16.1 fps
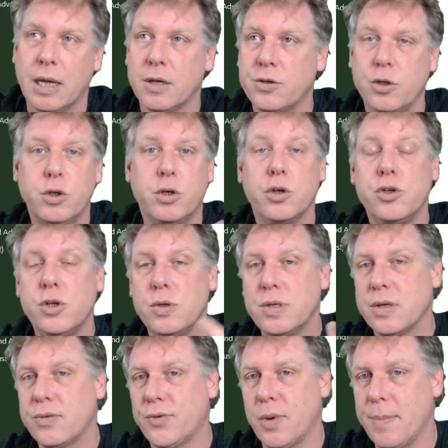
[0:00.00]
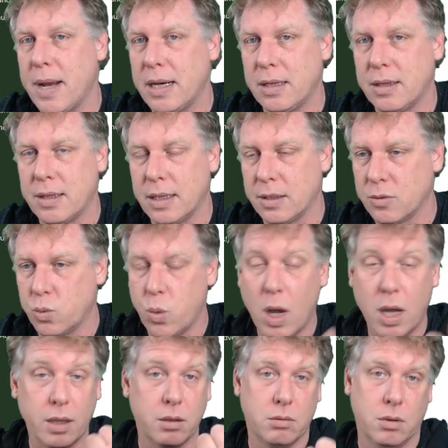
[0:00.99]
So you could use this for many things.
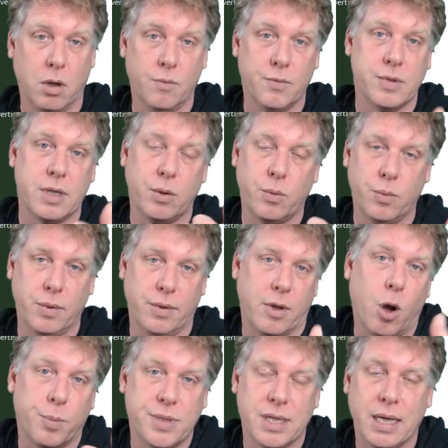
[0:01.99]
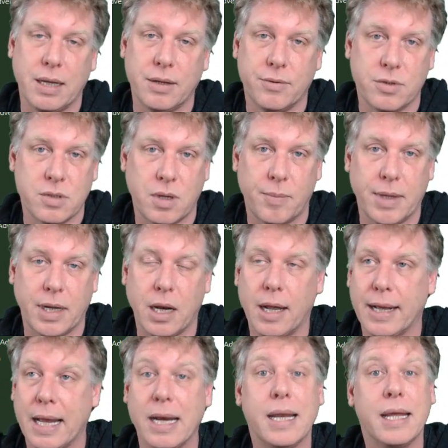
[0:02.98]
One, obviously opting into something
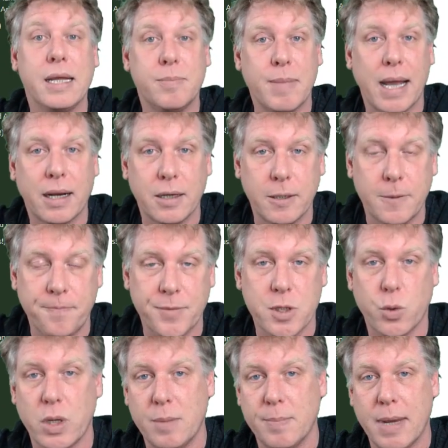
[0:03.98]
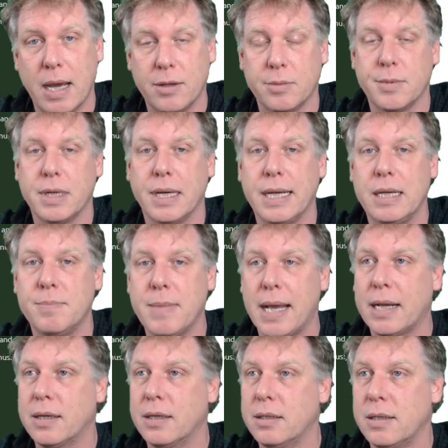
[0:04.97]
like a lead magnet to email them the lead
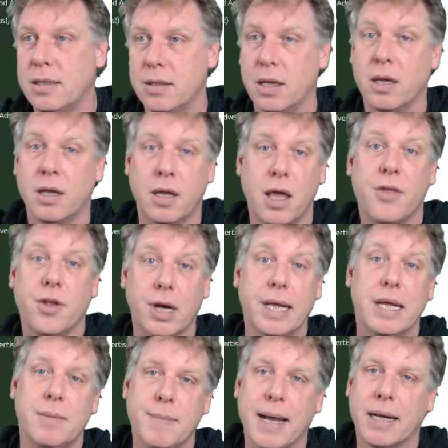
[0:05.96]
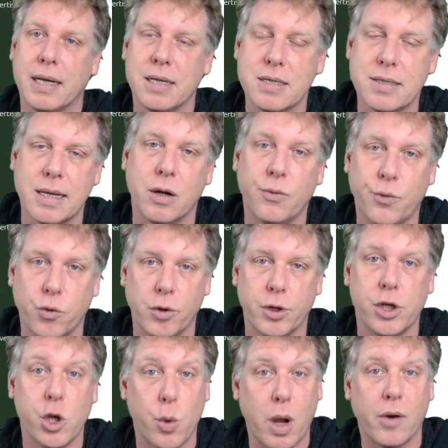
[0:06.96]
magnet, either the lead magnet itself or a
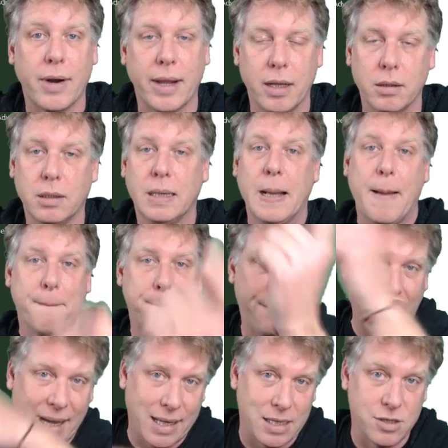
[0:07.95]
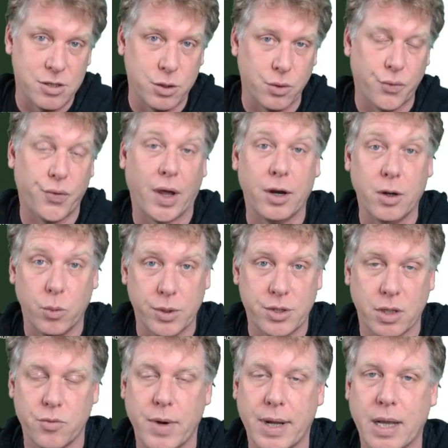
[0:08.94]
URL back into your funnel, which
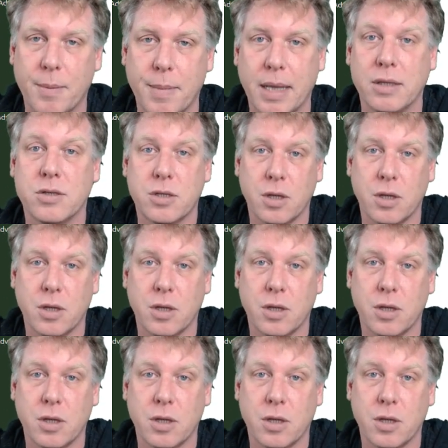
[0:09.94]
I'd recommend.